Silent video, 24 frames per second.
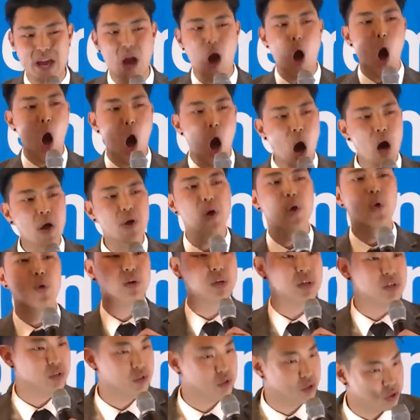a auto
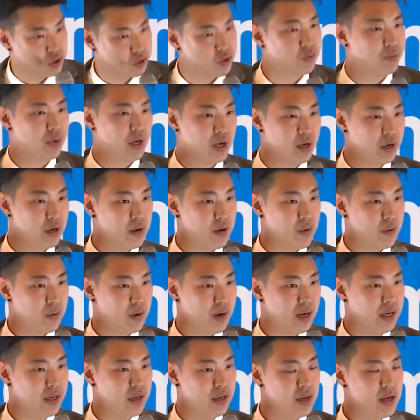consumer,
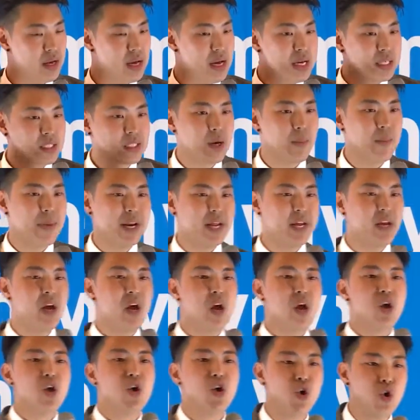right? Somebody
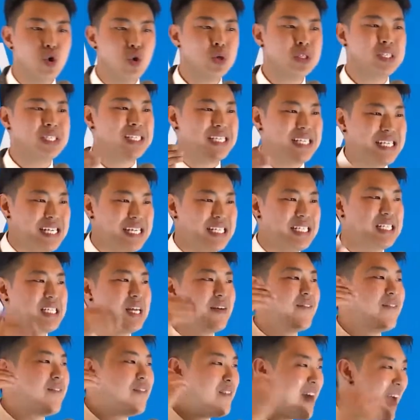who sees
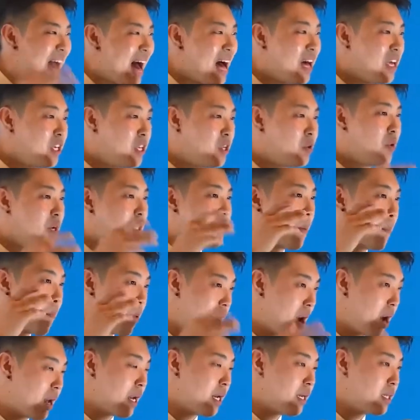the value in the
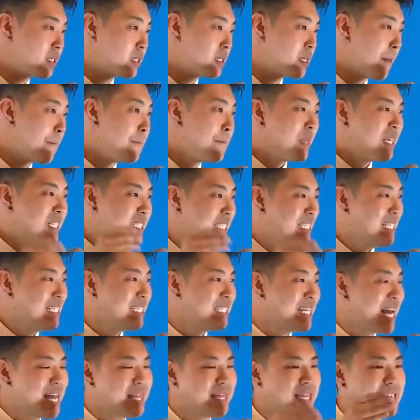products,
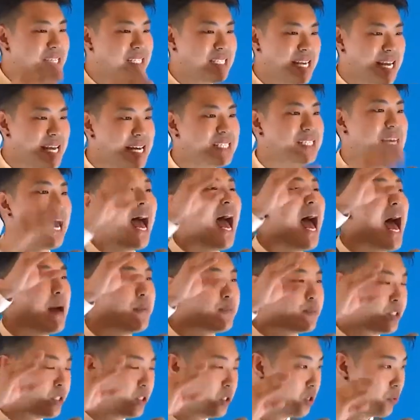sees that this is
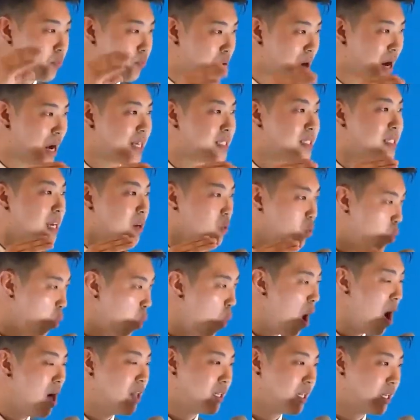absolute price and
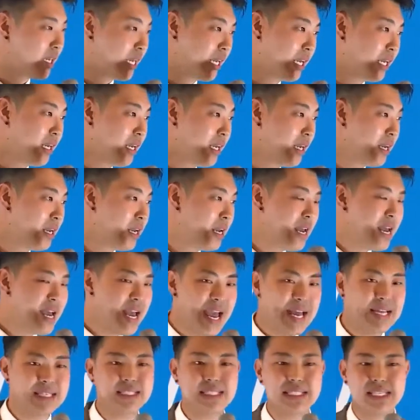quality,
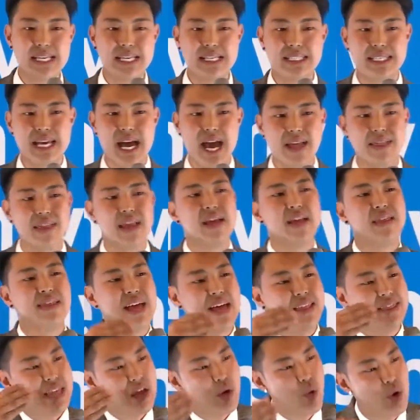and sees that
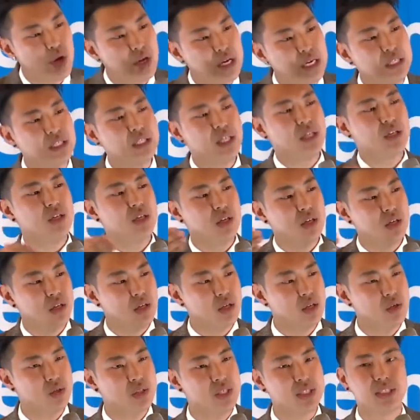they will continue to
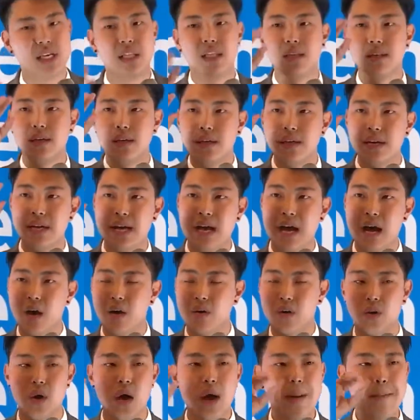use this and learning
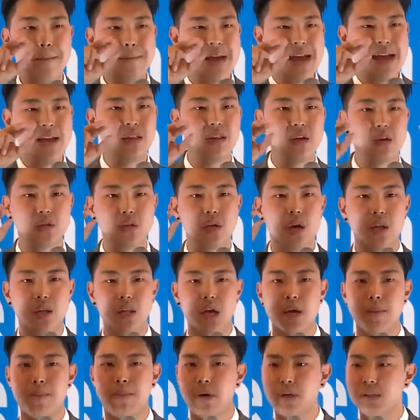how to make those
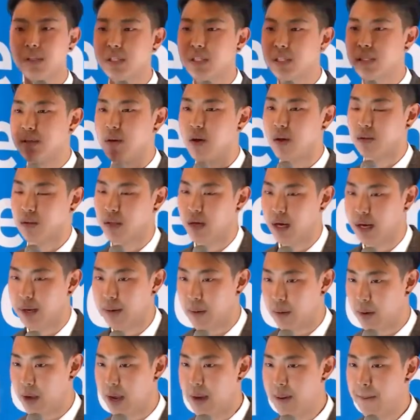online purchases
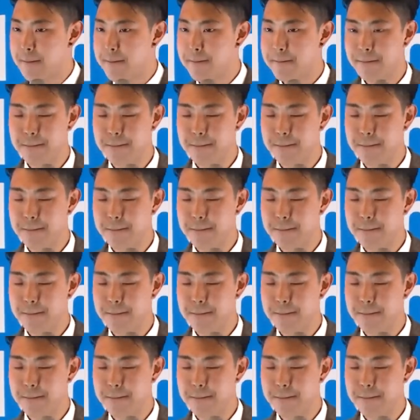online, okay?